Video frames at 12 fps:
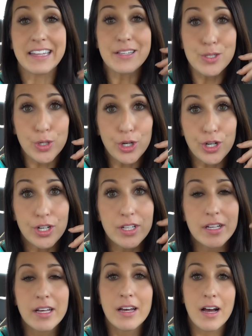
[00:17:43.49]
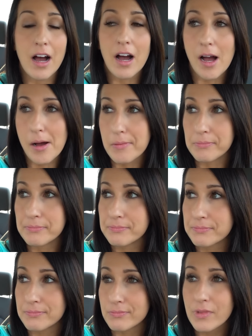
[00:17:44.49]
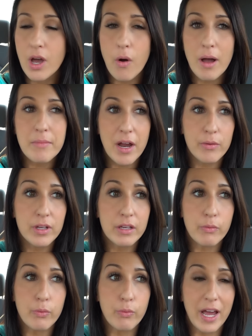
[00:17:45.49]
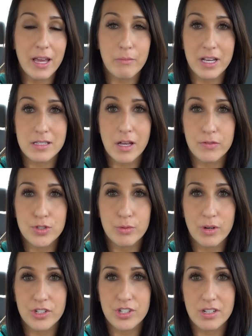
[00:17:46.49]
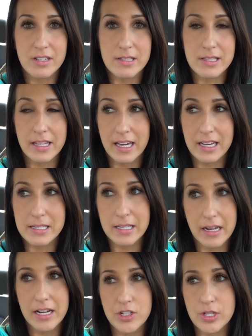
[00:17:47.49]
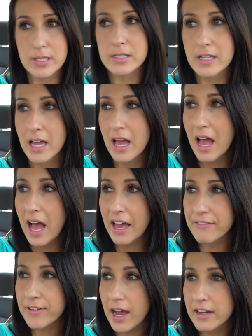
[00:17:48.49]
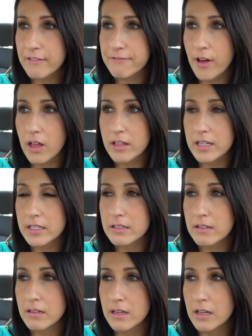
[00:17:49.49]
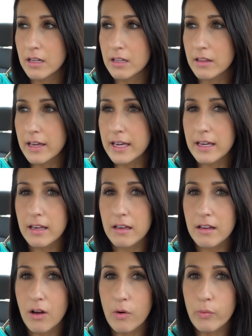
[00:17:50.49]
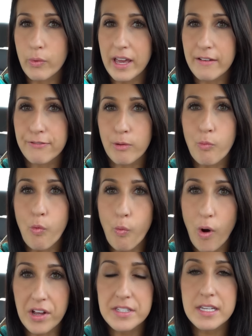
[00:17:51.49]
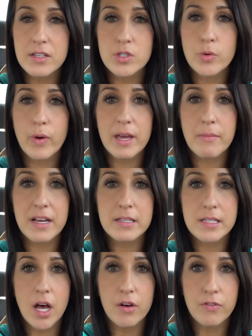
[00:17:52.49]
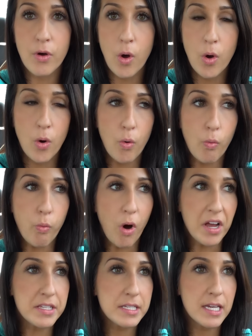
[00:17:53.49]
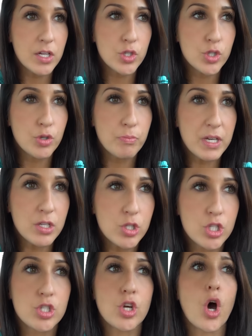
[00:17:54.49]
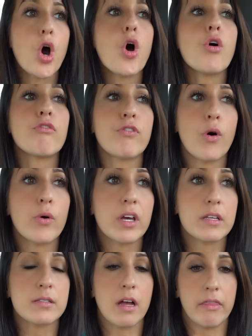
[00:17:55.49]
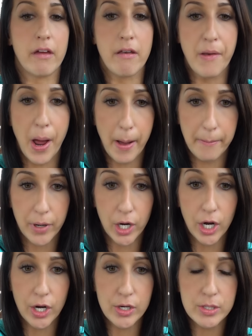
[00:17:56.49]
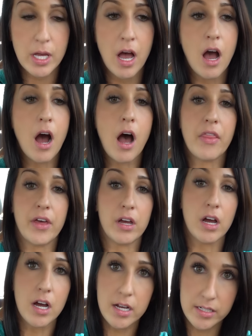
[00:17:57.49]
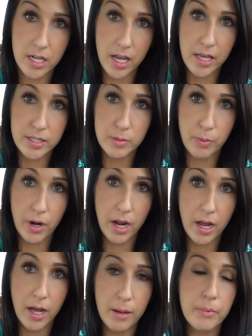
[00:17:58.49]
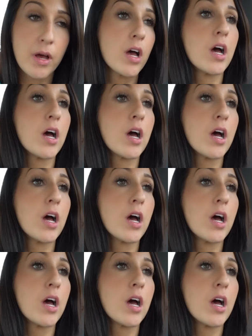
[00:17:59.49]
this girl, no, I'm not really weighing myself too much because, like I said, I've kind of fallen, like, away from wanting to weigh myself, wanting to be so focused on the numbers, on the contest prep.